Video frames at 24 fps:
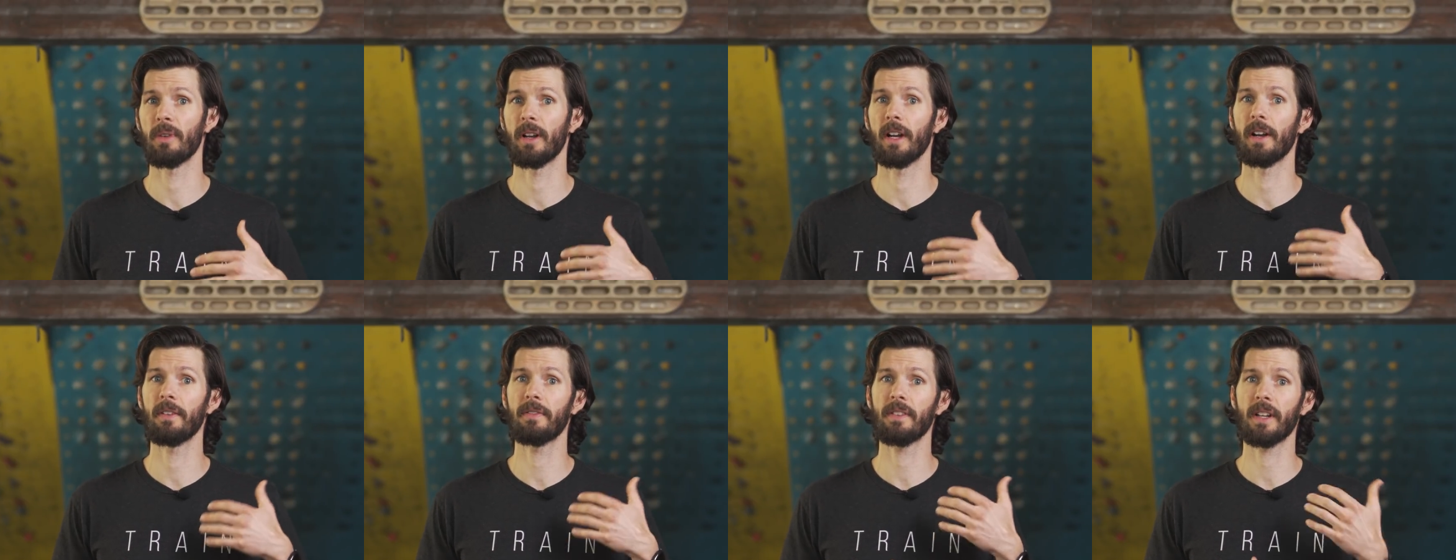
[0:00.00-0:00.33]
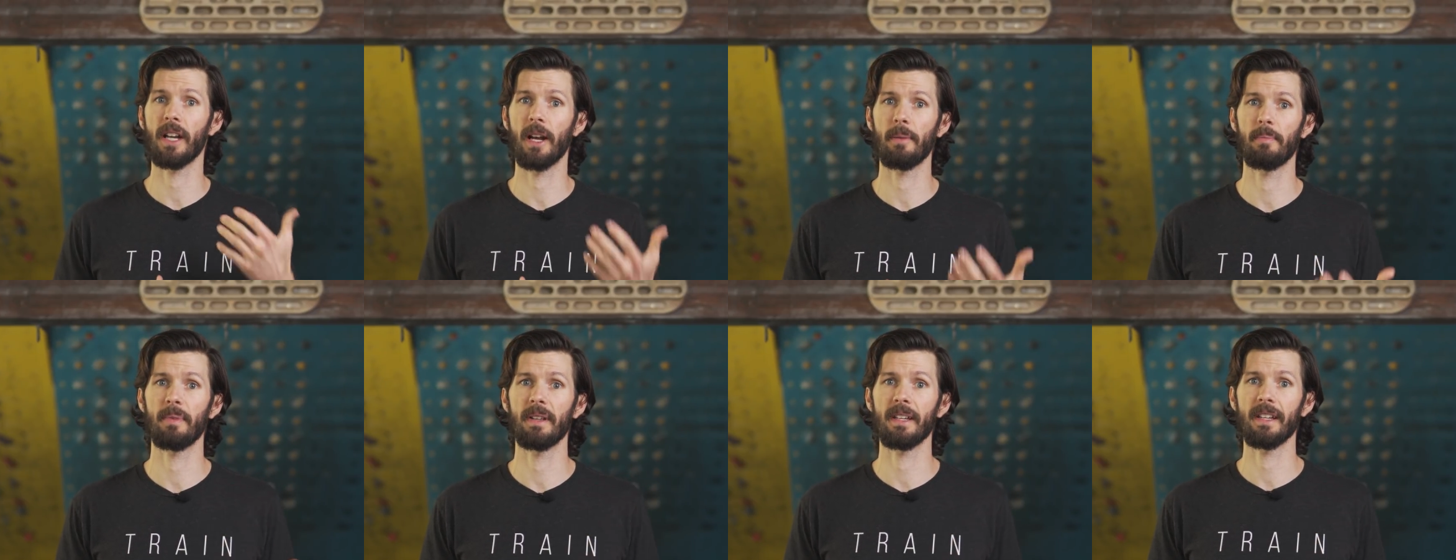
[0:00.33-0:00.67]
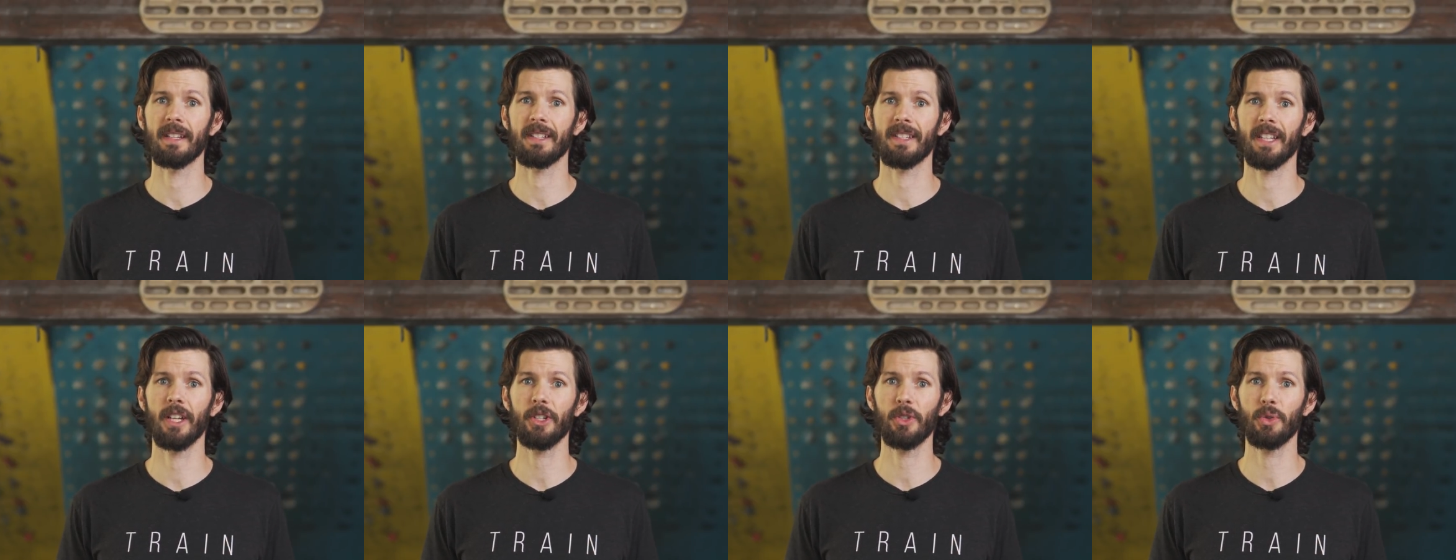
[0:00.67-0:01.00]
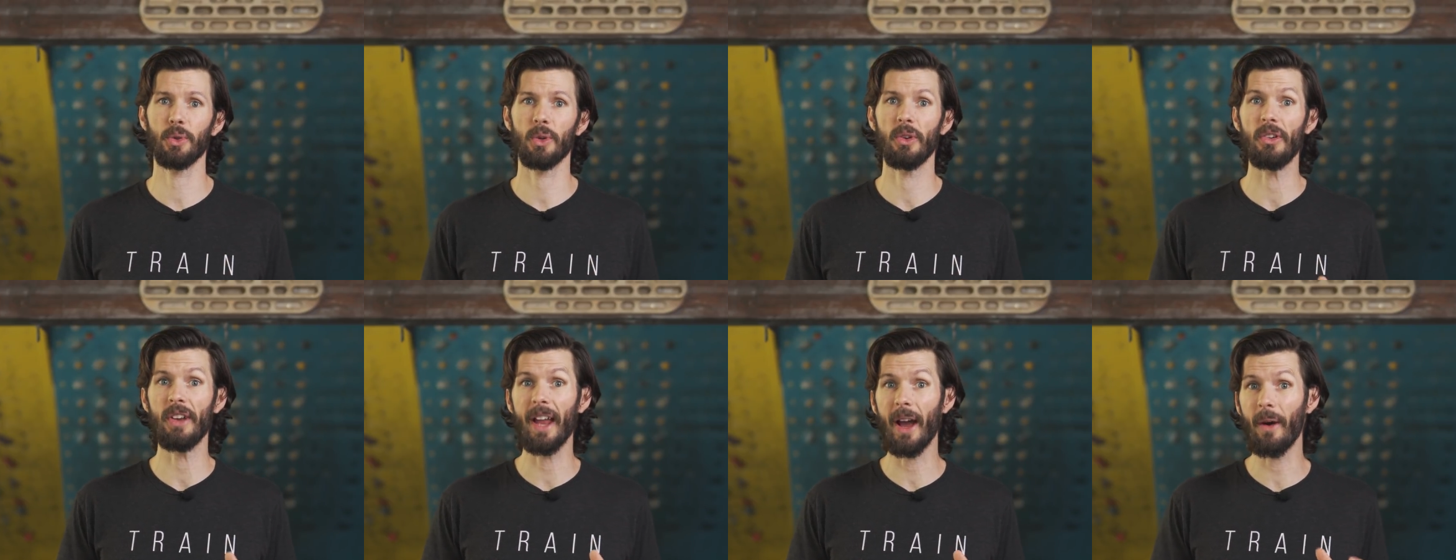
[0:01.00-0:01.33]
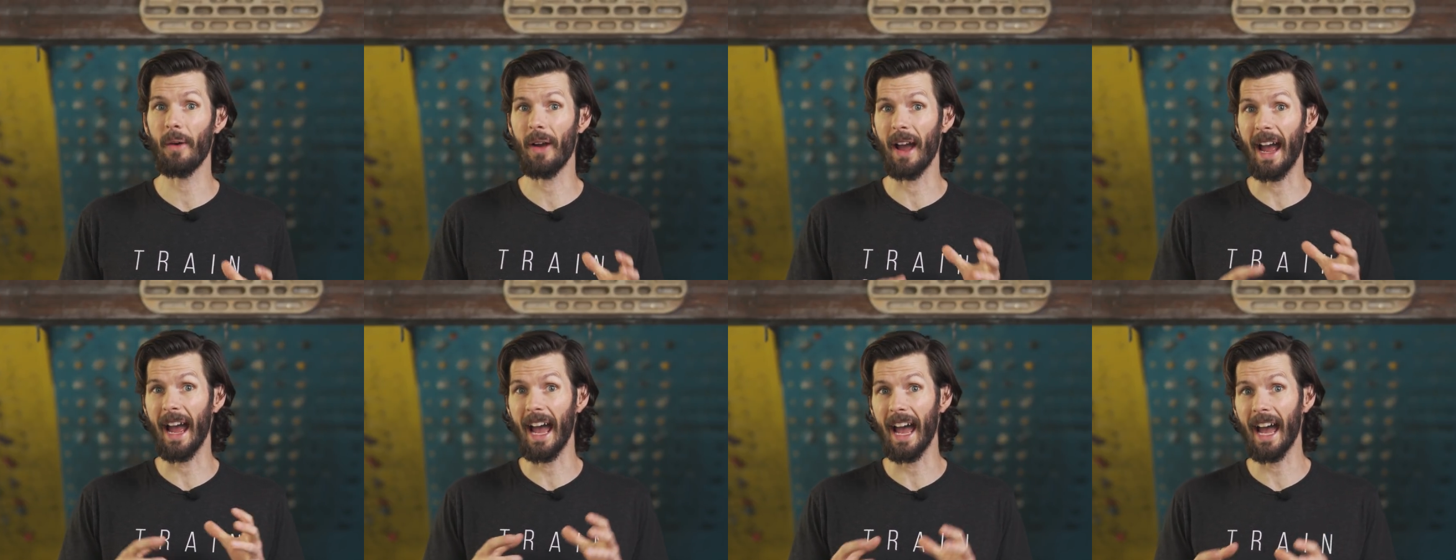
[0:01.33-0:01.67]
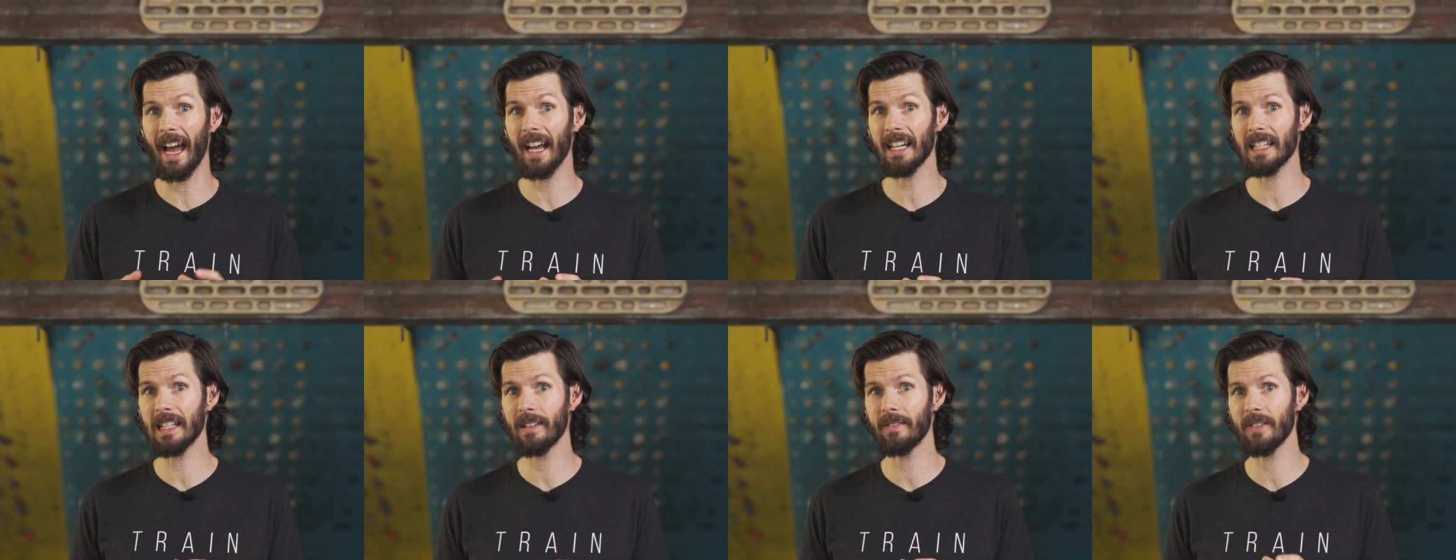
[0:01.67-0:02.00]
of cupping is that you are now
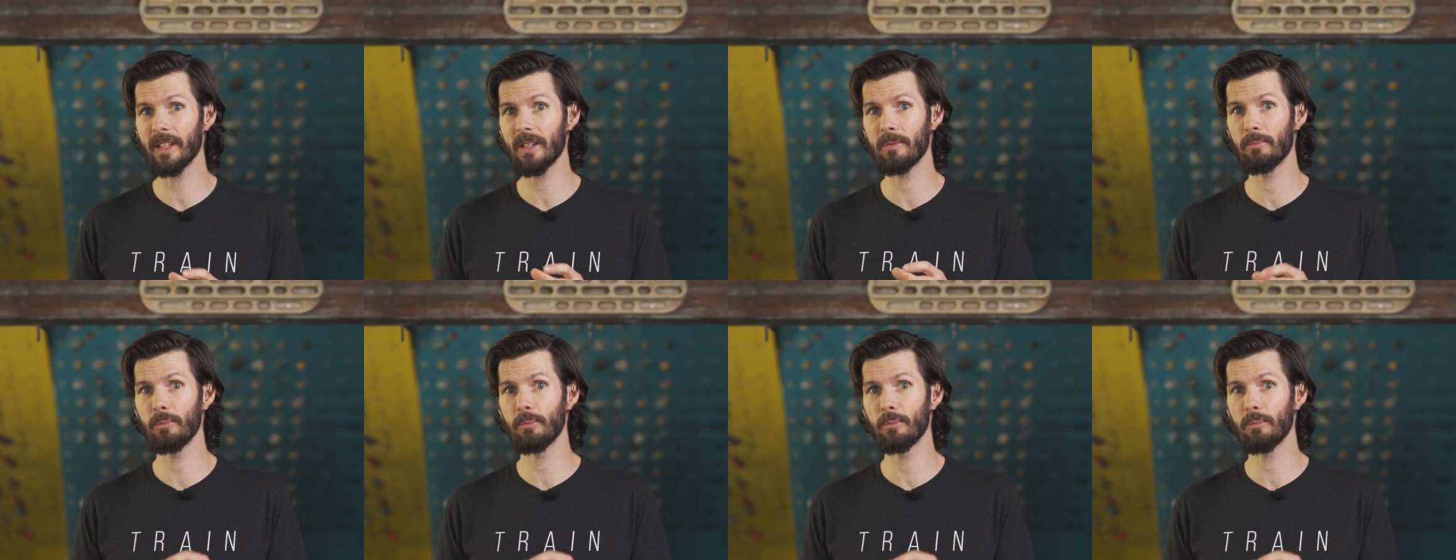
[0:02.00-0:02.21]
actively